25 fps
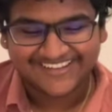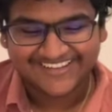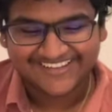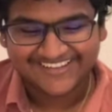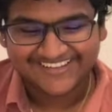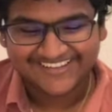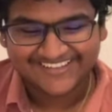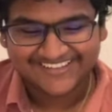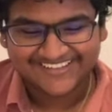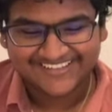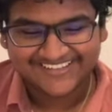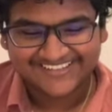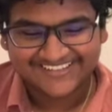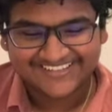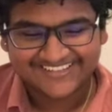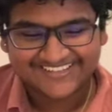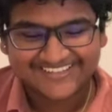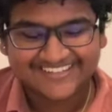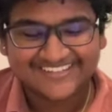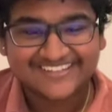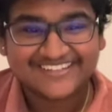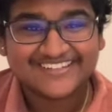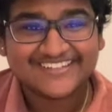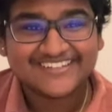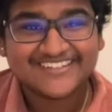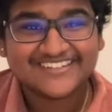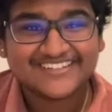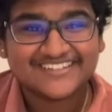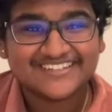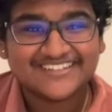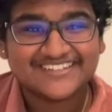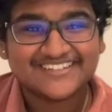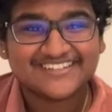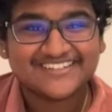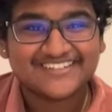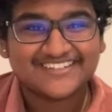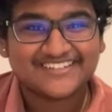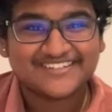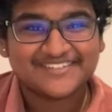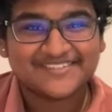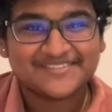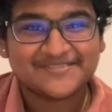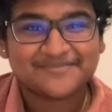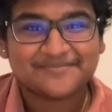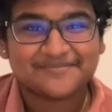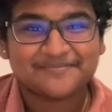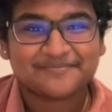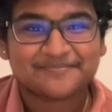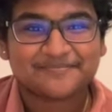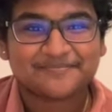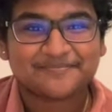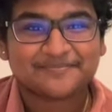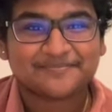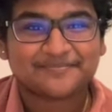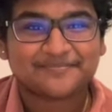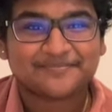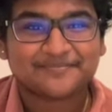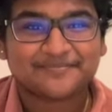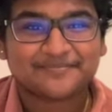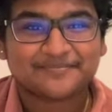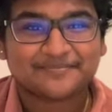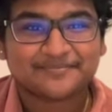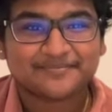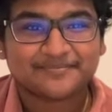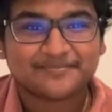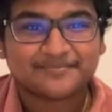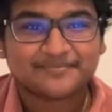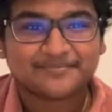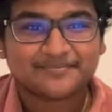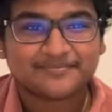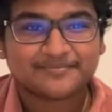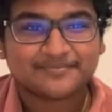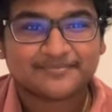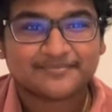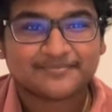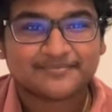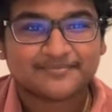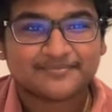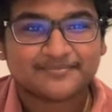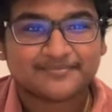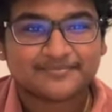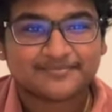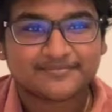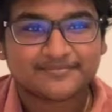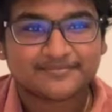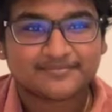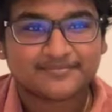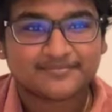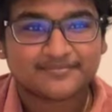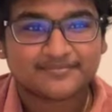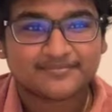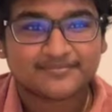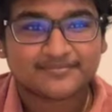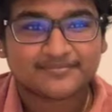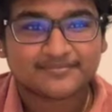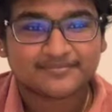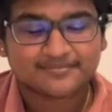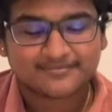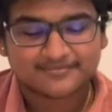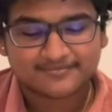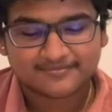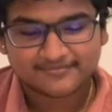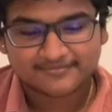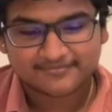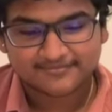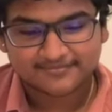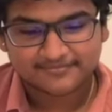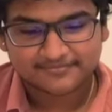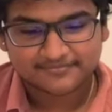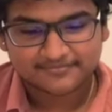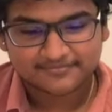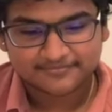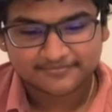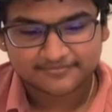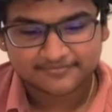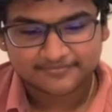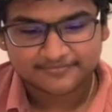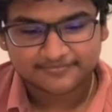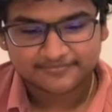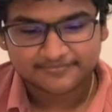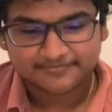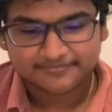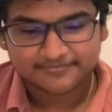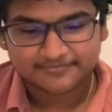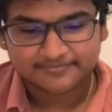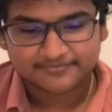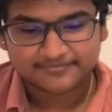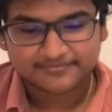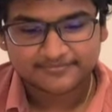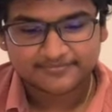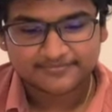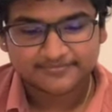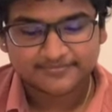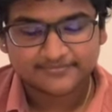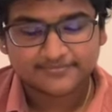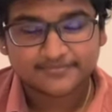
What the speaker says: (silent)